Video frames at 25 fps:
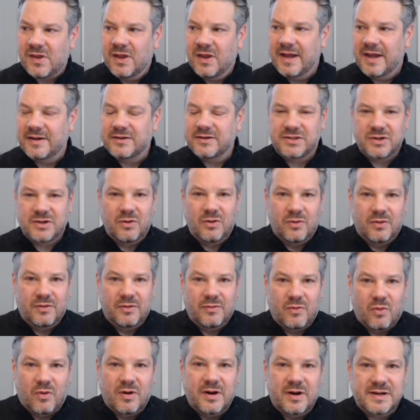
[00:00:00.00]
And so
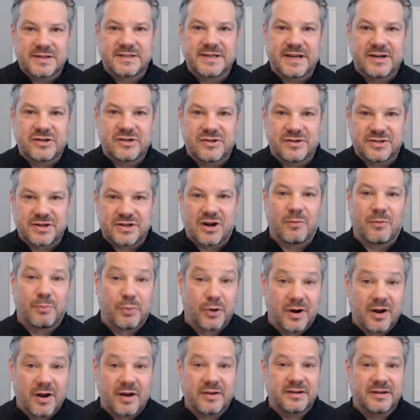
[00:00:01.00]
organizations are
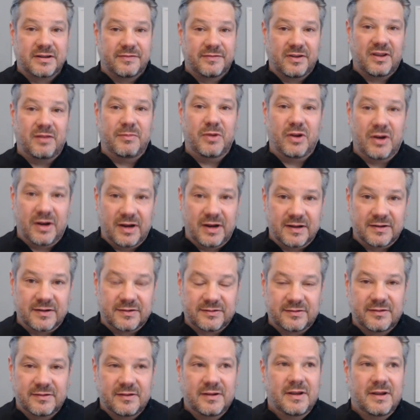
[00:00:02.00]
productive
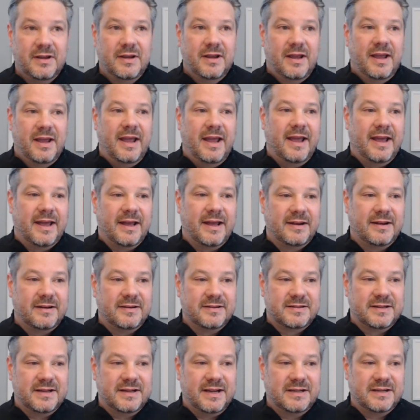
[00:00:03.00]
communities
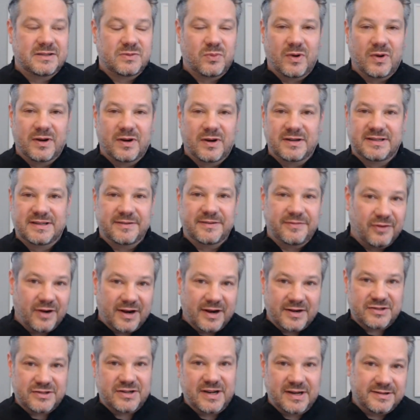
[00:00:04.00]
and it's what
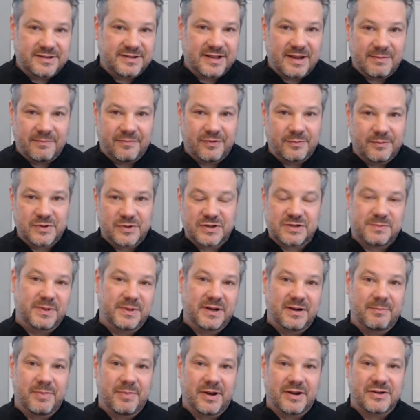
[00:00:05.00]
differentiates them from just
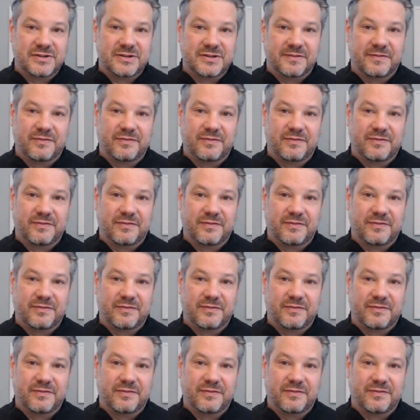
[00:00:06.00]
being a bunch of